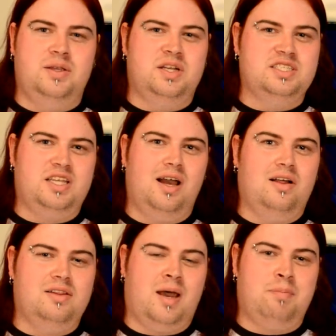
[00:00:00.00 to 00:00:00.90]
You can
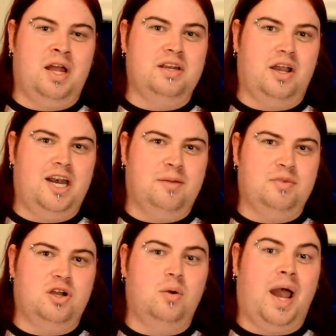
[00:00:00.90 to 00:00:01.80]
tell that Bandai
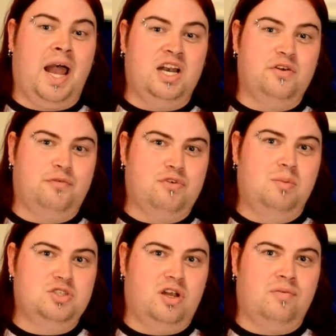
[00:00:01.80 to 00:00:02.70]
Namco and
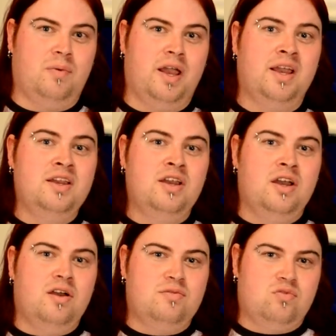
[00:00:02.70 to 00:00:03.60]
From Software
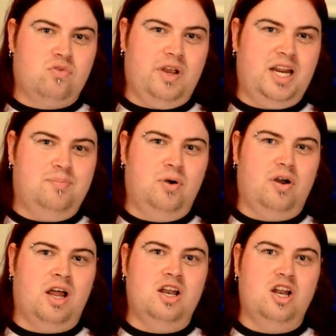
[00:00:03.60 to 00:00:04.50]
have really
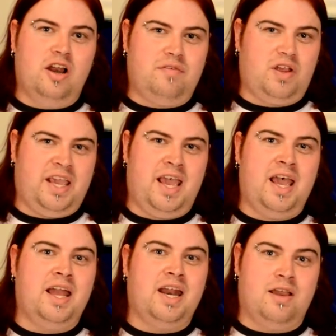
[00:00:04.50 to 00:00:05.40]
put a lot of
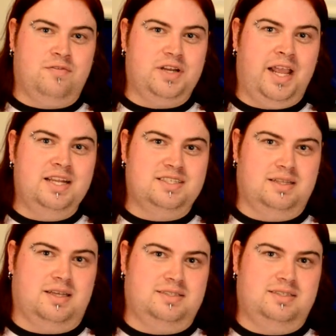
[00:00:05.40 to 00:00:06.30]
care and effort
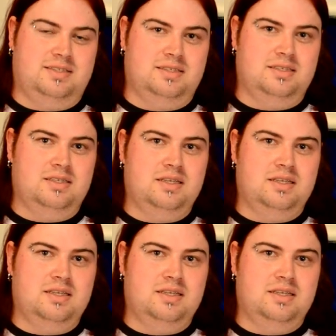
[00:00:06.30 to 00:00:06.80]
into this.